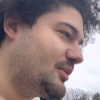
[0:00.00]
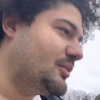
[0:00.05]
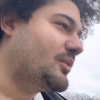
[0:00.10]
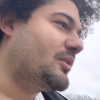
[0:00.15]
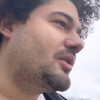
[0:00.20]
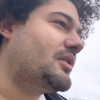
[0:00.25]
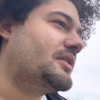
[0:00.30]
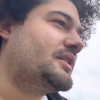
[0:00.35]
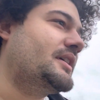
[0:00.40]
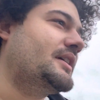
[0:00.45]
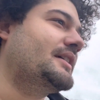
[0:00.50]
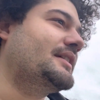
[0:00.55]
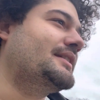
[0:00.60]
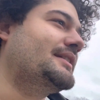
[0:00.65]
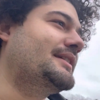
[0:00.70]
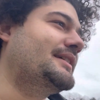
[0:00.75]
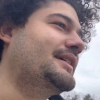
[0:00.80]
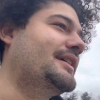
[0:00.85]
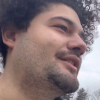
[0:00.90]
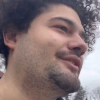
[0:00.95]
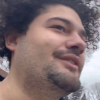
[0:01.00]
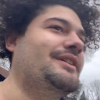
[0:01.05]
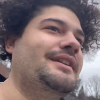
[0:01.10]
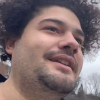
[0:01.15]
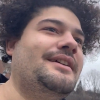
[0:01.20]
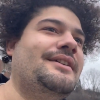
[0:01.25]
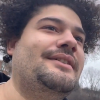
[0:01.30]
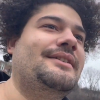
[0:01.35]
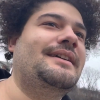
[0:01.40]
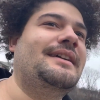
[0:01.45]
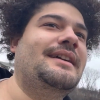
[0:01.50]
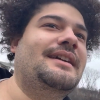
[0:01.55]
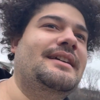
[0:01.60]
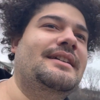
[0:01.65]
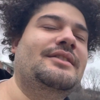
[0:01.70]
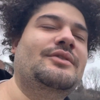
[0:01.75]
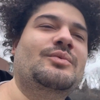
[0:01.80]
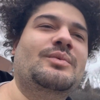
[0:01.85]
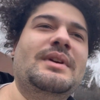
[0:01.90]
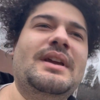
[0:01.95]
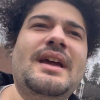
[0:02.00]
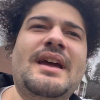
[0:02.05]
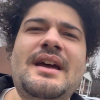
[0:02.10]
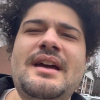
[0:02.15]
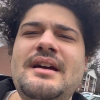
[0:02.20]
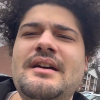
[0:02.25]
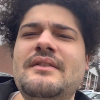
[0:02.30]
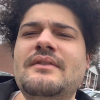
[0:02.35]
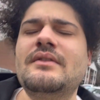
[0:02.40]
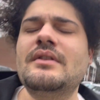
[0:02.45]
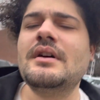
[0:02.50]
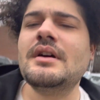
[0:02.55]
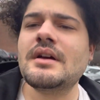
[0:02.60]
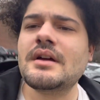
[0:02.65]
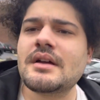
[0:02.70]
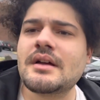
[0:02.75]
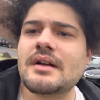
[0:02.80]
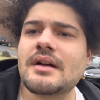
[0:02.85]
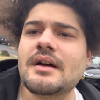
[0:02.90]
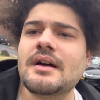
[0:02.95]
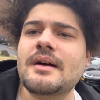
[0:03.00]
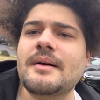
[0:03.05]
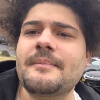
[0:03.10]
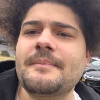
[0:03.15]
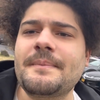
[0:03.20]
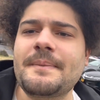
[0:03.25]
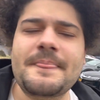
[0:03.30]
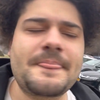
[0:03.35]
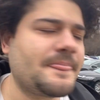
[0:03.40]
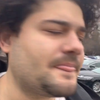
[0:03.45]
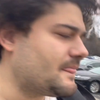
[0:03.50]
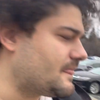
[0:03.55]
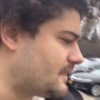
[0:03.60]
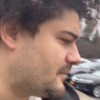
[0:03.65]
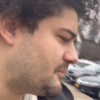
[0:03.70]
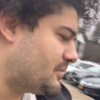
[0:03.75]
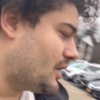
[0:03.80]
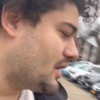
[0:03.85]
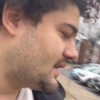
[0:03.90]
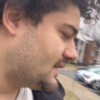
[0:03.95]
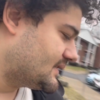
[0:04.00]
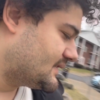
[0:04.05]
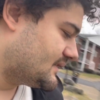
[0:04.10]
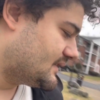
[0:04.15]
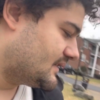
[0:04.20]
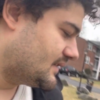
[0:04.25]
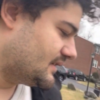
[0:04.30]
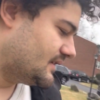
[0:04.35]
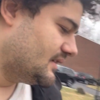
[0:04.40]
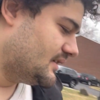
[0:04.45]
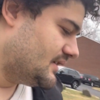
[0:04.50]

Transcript: walking Leon right now, and we have um, the party today.